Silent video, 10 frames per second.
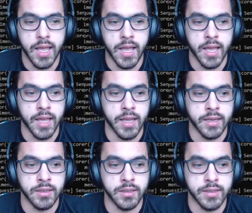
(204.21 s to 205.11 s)

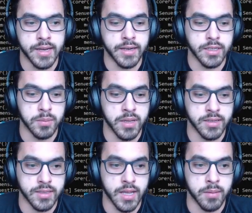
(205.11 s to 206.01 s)
and then it
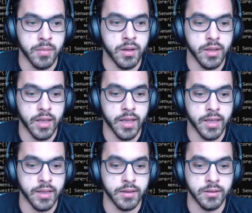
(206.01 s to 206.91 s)
displays them.
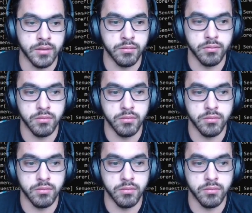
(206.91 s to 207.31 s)
And